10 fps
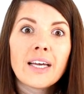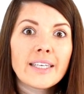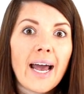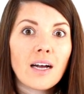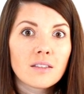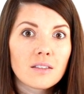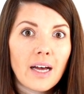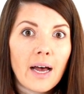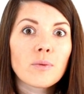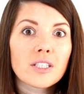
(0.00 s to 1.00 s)
Yeah,
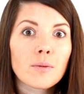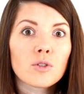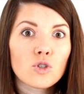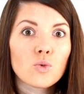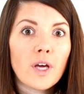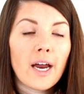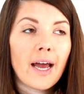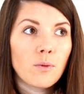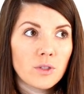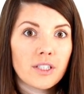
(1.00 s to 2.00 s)
I was able to do that.
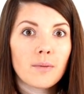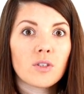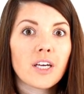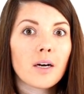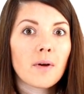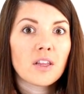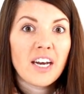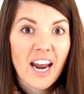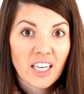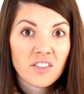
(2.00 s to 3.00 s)
I was able to get them on the
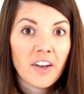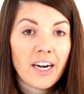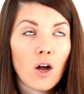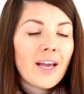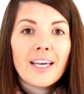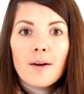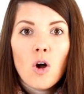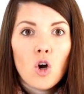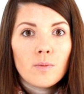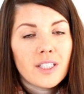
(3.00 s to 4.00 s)
next flight out and get them
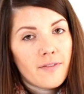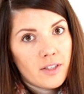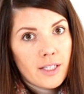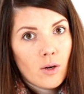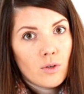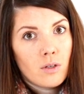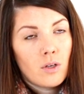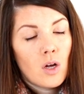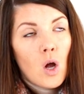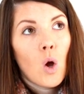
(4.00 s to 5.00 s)
home safe and sound.
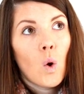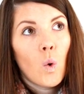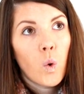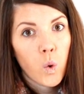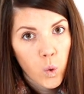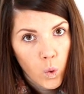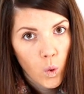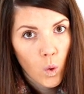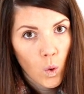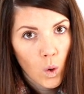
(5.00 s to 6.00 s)

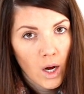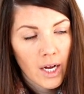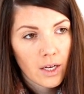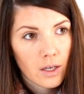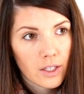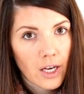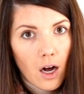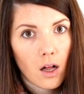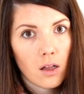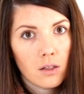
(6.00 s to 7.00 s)
Whew.
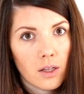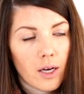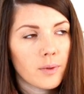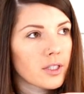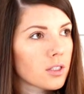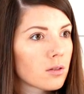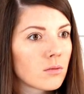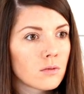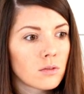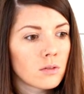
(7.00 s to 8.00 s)
Y'all, that was
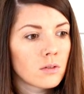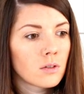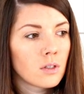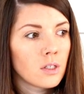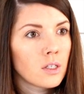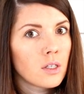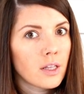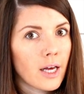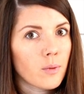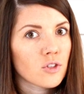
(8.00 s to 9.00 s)

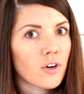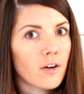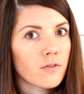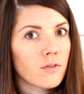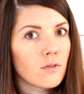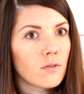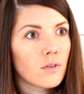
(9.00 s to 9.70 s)
rough.